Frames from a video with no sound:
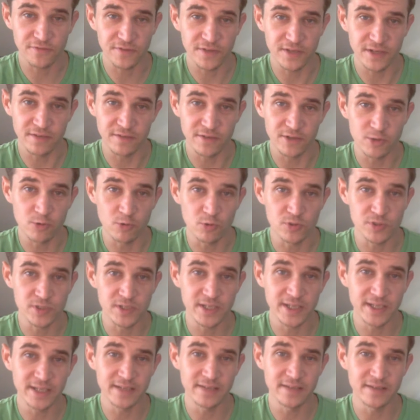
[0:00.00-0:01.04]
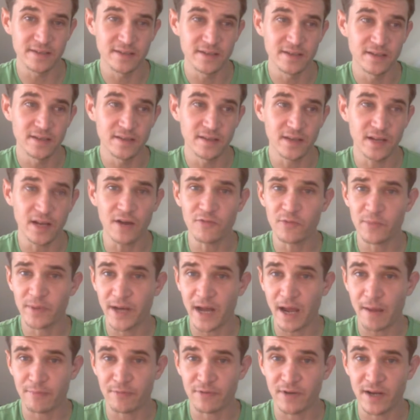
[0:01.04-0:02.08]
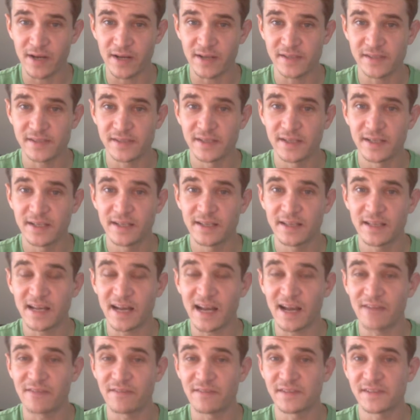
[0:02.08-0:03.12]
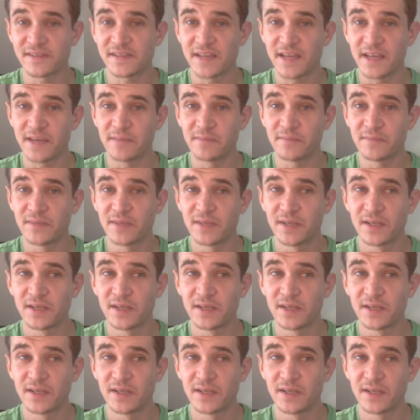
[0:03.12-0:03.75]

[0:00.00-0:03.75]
individuals in the government apparatus that have the same